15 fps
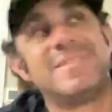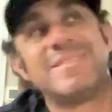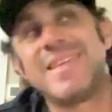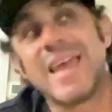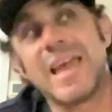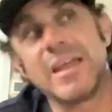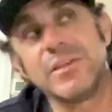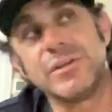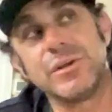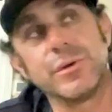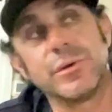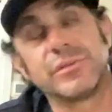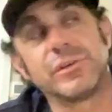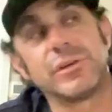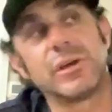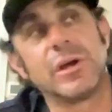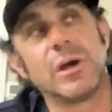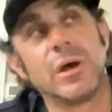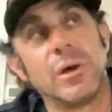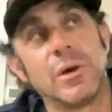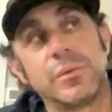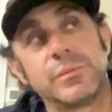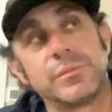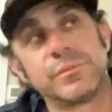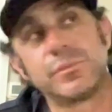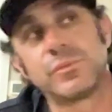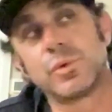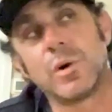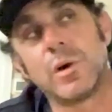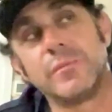10 years ago,
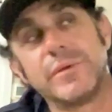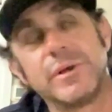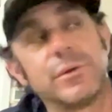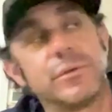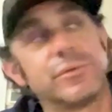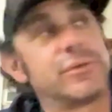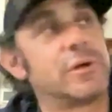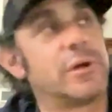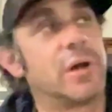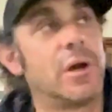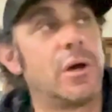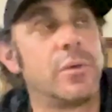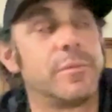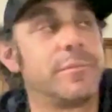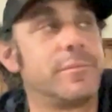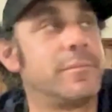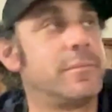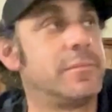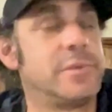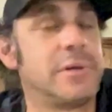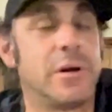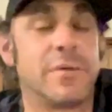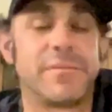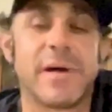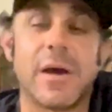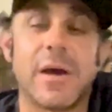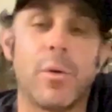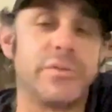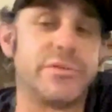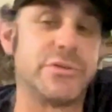12 years ago. If I
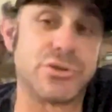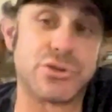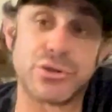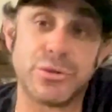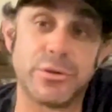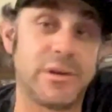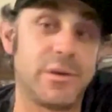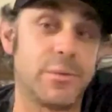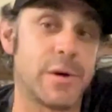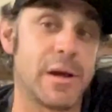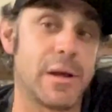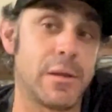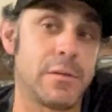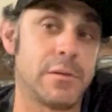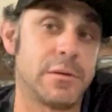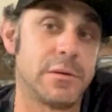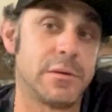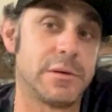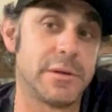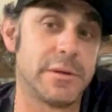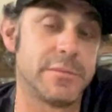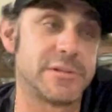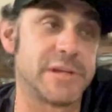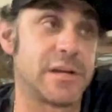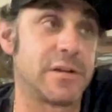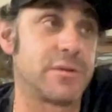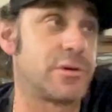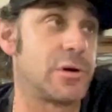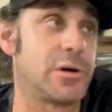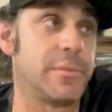wasn't shooting well and was at a
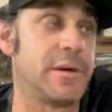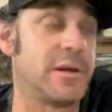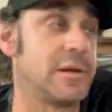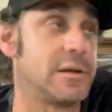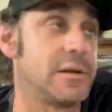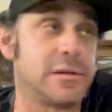tournament,